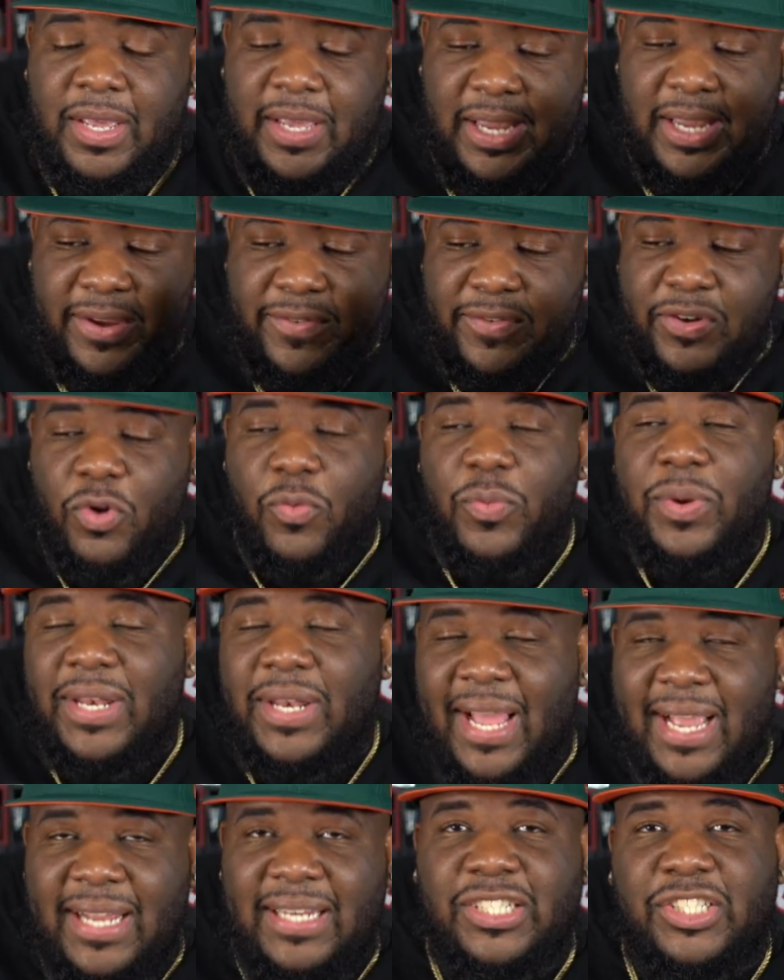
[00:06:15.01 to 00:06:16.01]
even though we
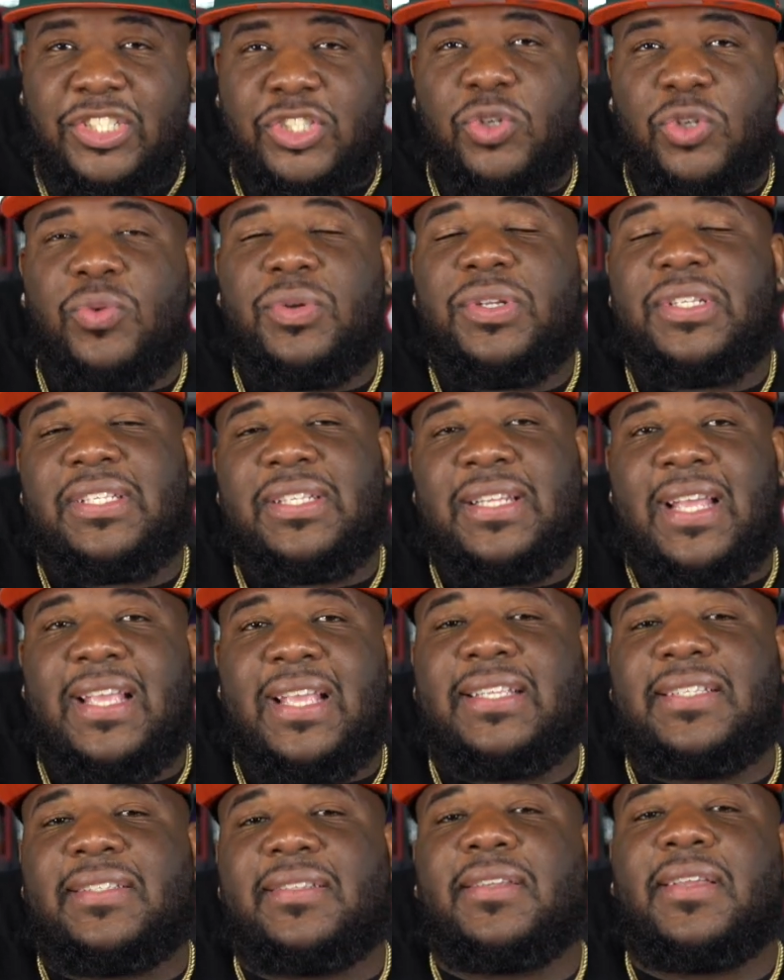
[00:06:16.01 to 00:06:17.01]
like this shoe, it's
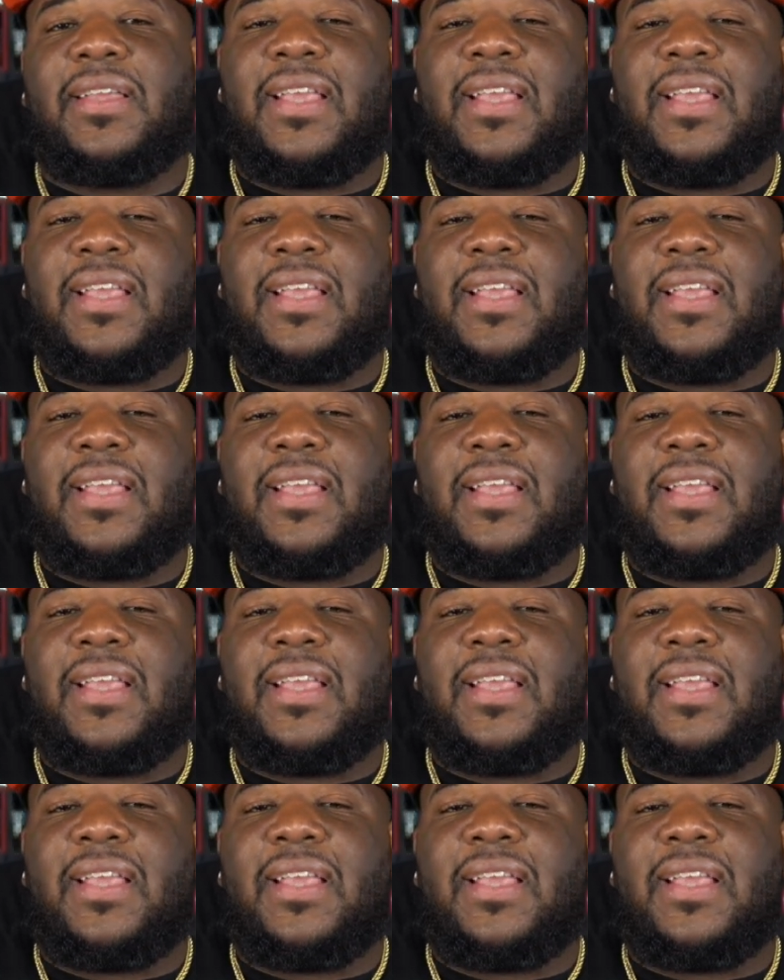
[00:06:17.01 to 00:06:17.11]
nice.